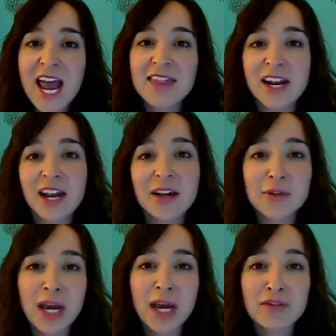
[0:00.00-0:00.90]
And then I
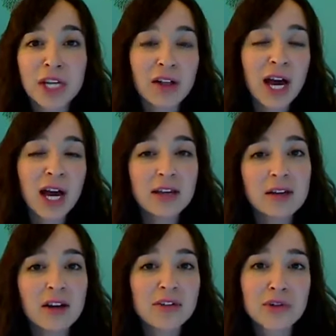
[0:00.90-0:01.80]
also have Janelle Hutton,
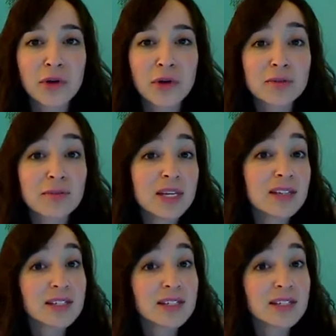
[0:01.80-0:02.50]
also known as Ms.